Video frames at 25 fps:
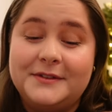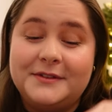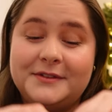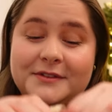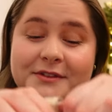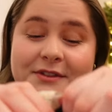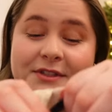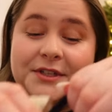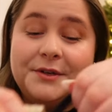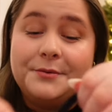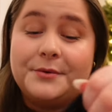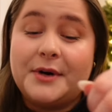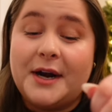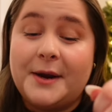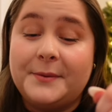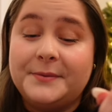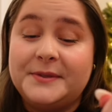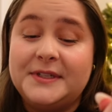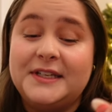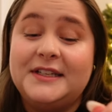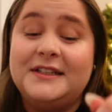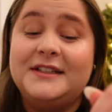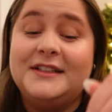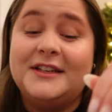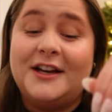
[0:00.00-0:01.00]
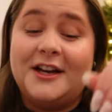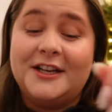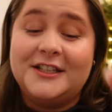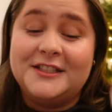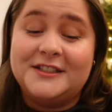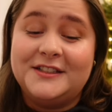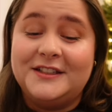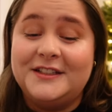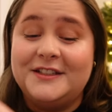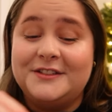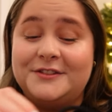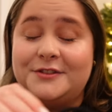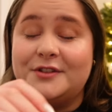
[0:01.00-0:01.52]
She wrapped it
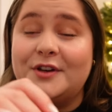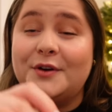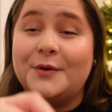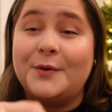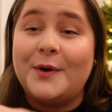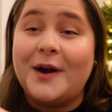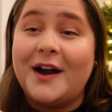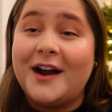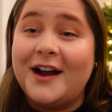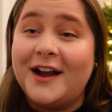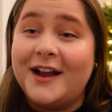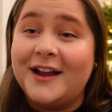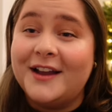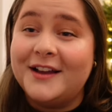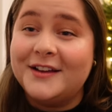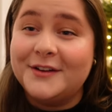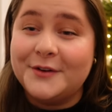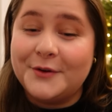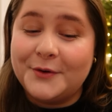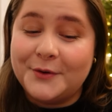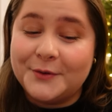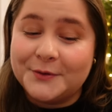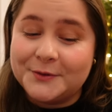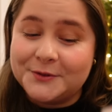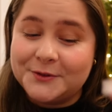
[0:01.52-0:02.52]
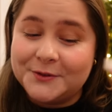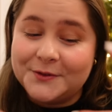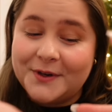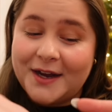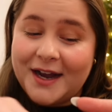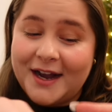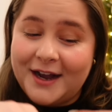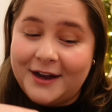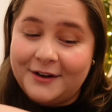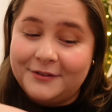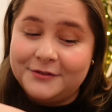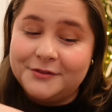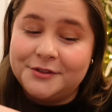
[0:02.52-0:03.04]
nicely, so I also
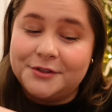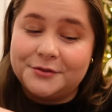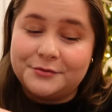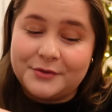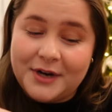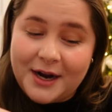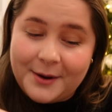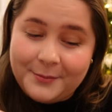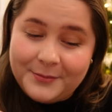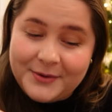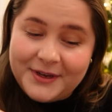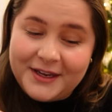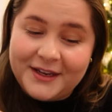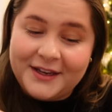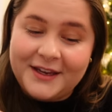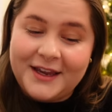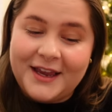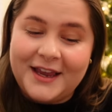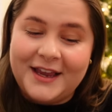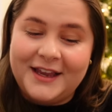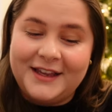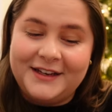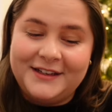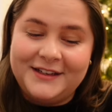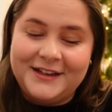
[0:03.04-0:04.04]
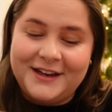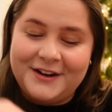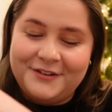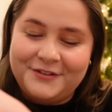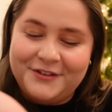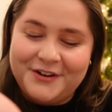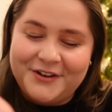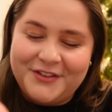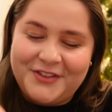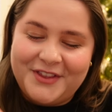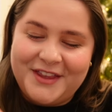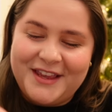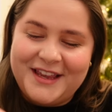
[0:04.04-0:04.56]
have the wrapping and
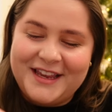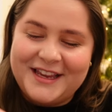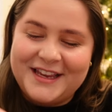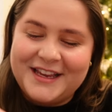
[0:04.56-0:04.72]
everything.